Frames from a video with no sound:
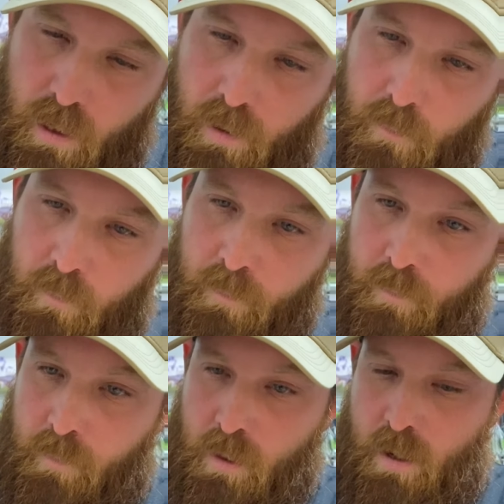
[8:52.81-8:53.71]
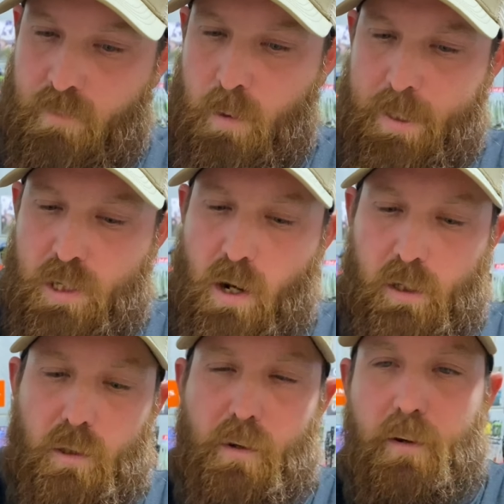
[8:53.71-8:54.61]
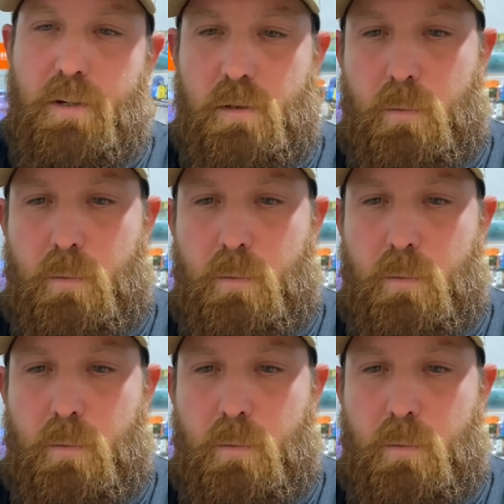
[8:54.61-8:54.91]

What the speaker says: you're going to be tying a lot of those,